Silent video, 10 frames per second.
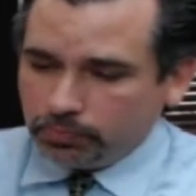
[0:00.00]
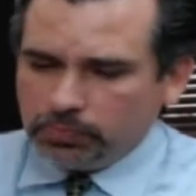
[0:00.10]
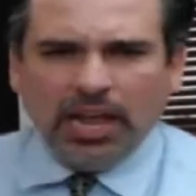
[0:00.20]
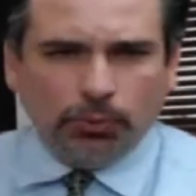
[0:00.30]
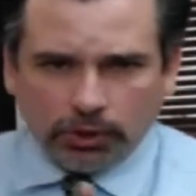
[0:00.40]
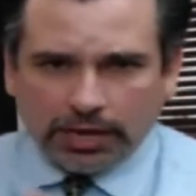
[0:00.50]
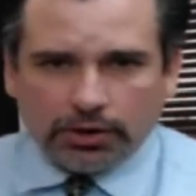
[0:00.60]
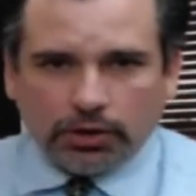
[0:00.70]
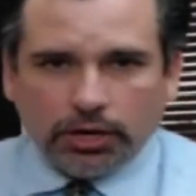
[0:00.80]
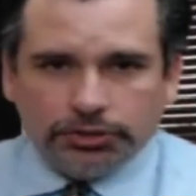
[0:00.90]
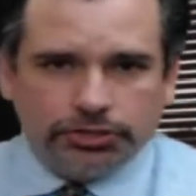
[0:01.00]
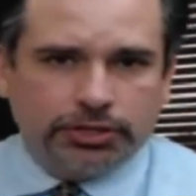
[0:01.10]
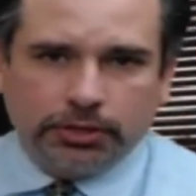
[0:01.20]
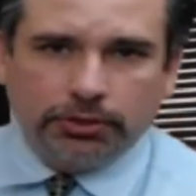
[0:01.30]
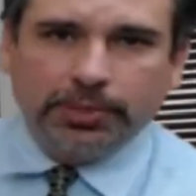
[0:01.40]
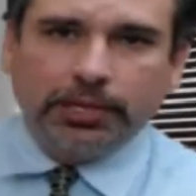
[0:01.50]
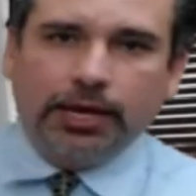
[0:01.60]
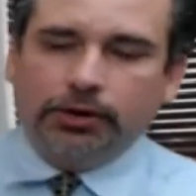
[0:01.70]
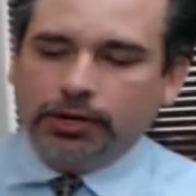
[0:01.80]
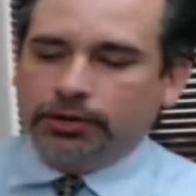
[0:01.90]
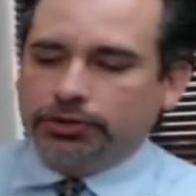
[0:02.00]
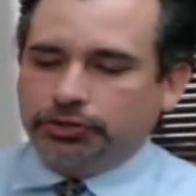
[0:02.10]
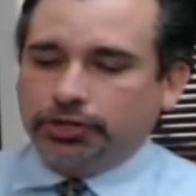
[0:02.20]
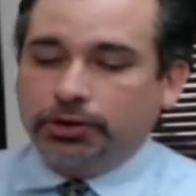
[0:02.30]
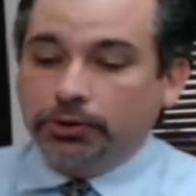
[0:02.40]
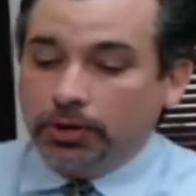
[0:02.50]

And we'll get her on just a little bit later here in the show.